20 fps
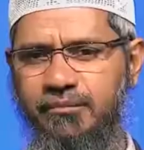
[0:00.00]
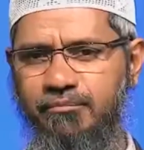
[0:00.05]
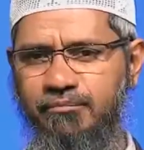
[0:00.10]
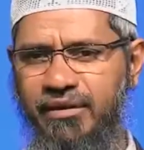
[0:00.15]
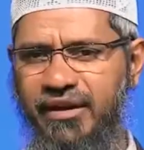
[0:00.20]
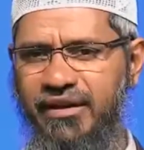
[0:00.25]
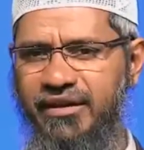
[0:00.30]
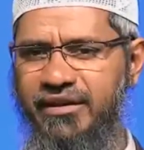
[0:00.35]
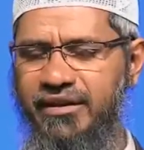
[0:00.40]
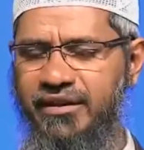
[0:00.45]

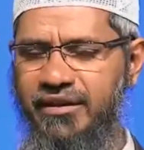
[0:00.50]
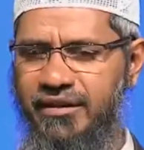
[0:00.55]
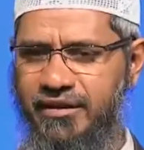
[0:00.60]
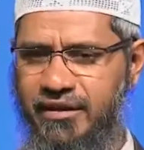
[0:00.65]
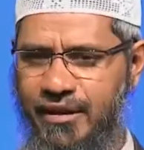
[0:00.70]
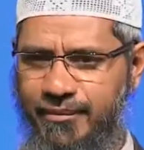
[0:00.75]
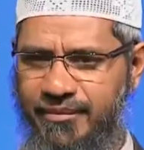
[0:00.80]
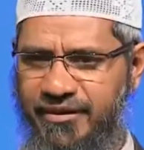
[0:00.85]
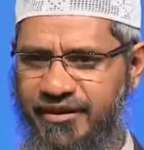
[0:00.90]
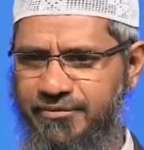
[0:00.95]
but he
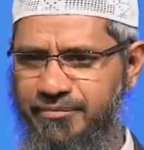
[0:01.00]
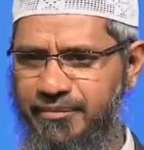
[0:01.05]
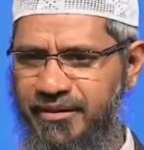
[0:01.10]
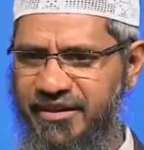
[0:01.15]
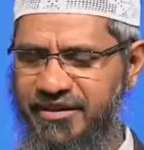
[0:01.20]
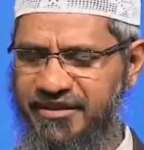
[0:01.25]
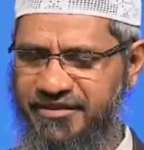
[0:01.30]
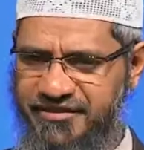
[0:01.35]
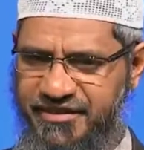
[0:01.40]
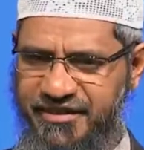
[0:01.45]
commits
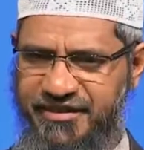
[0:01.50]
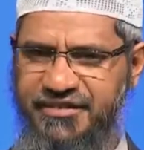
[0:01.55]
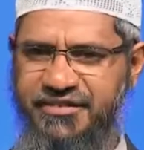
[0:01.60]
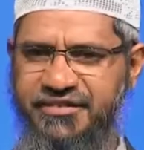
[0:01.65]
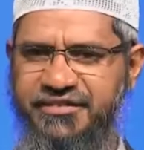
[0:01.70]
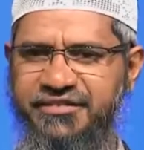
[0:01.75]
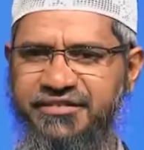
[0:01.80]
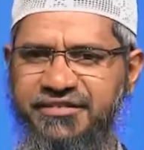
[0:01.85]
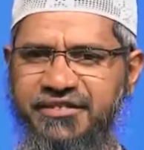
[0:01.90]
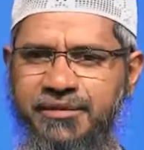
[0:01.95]
many
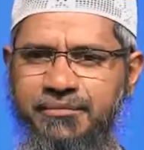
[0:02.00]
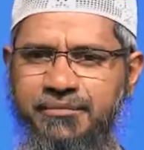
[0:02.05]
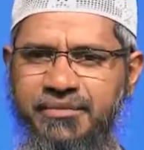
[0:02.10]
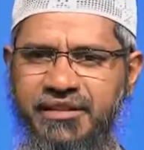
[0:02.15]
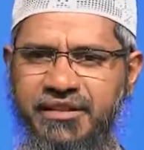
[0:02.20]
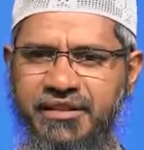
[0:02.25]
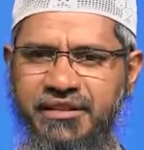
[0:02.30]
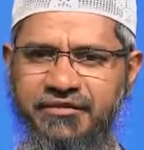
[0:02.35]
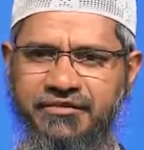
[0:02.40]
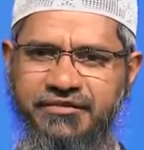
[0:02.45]
sins. He
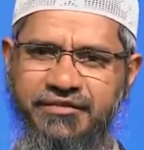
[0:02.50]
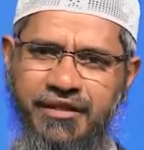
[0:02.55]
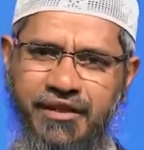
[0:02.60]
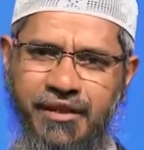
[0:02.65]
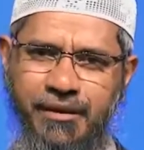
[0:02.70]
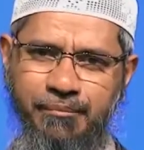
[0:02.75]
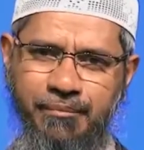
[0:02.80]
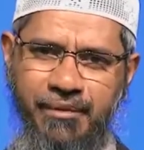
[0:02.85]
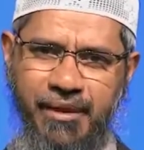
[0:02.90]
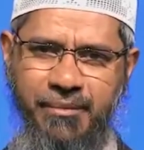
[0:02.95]
believes
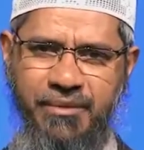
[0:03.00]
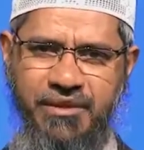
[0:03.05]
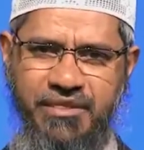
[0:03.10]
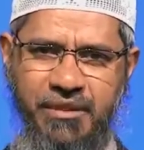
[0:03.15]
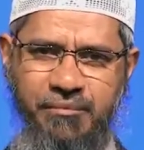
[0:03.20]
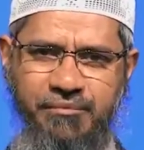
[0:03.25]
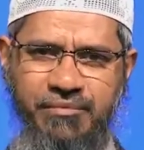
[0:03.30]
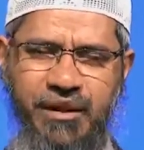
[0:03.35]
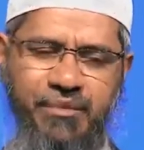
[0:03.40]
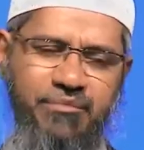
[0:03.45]
maybe
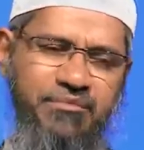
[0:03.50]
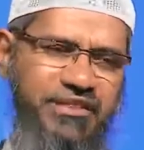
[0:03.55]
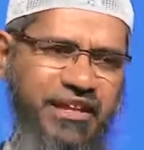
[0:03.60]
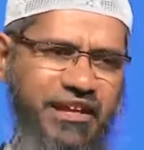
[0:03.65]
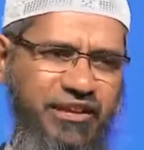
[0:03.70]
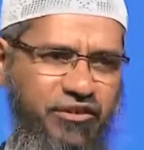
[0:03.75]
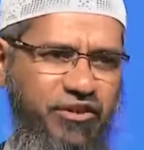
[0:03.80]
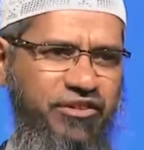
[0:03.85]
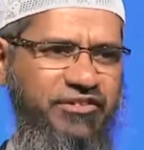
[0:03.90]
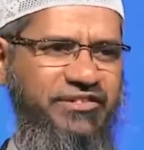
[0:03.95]
sometimes he's
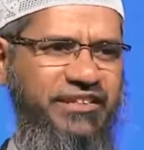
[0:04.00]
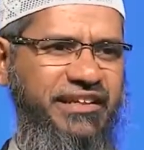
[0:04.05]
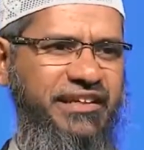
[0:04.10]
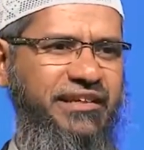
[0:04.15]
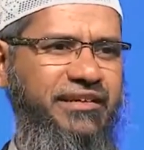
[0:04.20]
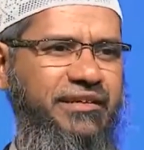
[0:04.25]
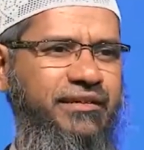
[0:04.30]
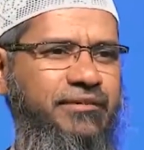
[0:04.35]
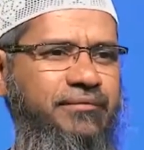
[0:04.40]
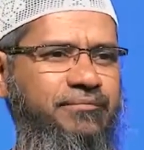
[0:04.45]

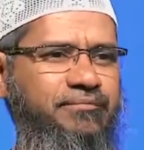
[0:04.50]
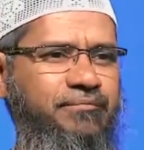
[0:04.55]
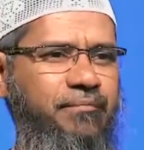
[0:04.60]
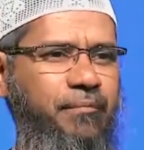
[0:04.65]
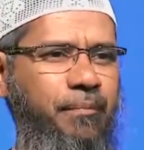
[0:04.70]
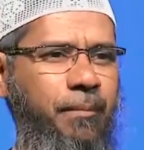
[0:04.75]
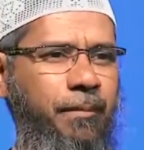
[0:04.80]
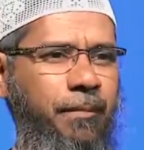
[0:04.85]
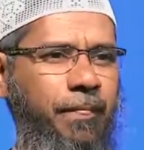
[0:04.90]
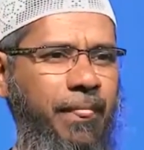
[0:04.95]
agnostic,
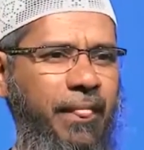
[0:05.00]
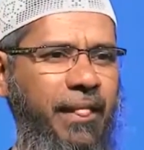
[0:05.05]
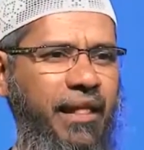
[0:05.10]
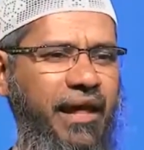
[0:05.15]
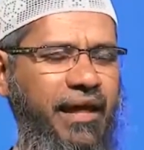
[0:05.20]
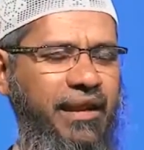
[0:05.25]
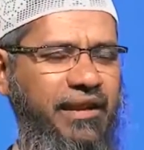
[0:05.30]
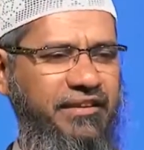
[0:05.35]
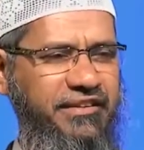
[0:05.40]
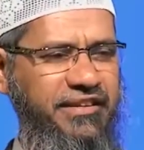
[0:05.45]

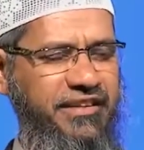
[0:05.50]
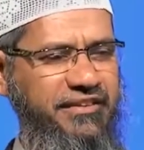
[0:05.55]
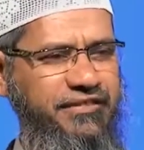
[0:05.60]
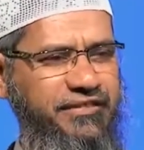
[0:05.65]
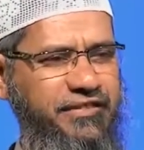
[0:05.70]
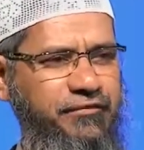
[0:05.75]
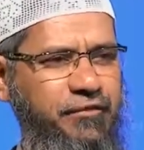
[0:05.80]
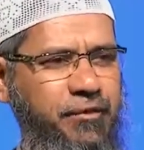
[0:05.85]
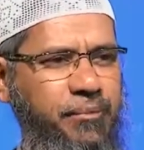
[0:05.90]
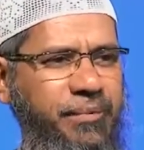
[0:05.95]
and he's
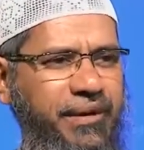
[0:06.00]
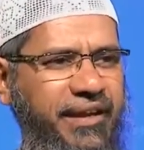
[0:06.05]
lazy for